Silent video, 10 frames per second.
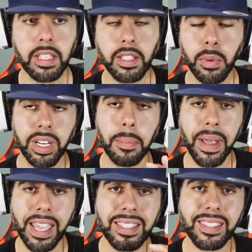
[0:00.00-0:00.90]
And then we're going to
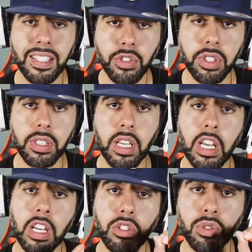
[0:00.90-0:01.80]
pay attention
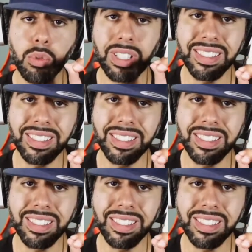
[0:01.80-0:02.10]
to the